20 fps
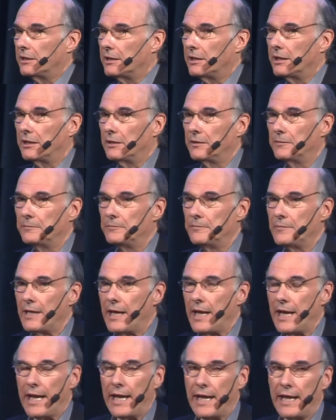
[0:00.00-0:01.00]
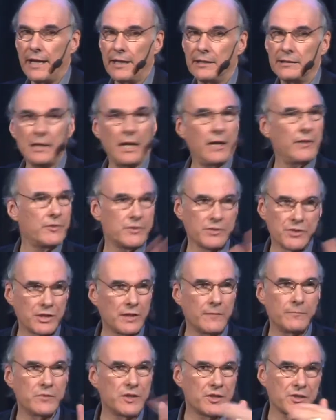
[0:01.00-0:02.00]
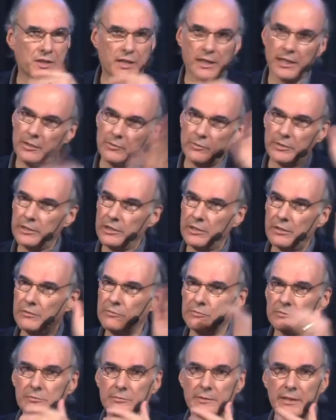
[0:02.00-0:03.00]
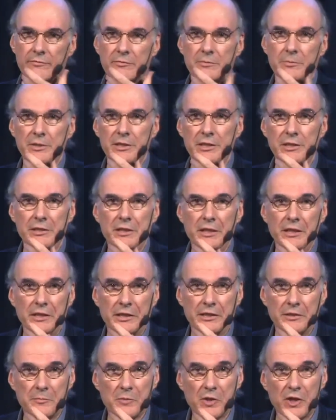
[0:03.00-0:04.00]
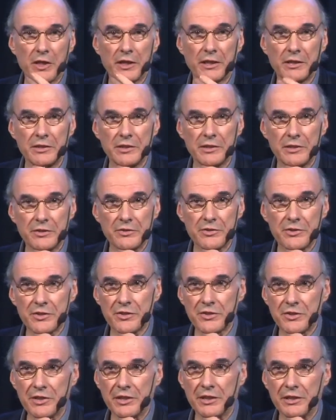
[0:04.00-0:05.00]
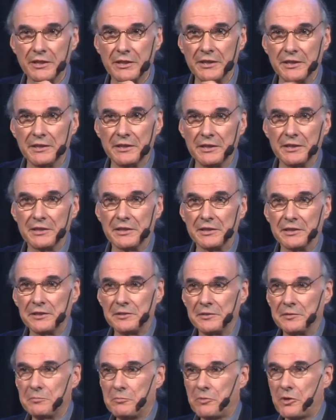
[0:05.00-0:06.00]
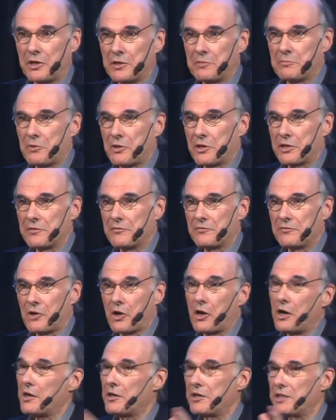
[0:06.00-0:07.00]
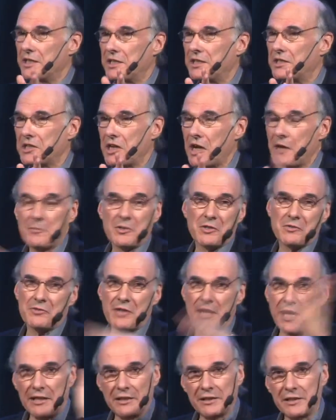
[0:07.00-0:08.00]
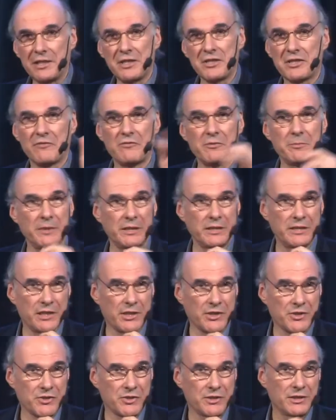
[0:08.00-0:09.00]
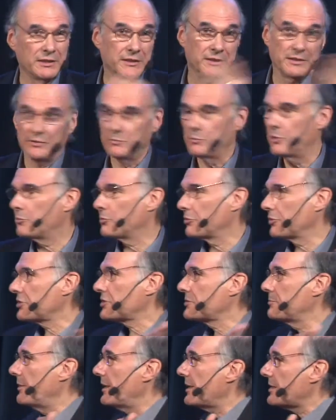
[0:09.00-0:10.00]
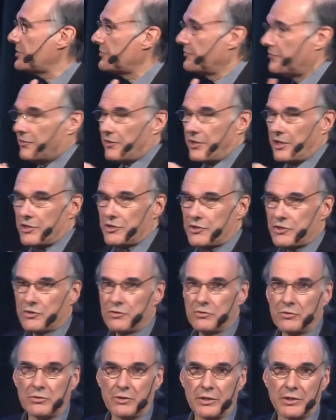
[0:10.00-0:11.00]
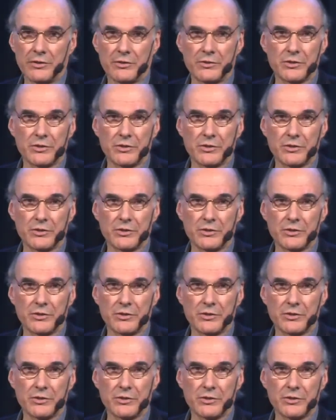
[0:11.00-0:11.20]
And now there's some discount. You know, everybody in America, there's a part of our economic reality is everybody does what works best for their store.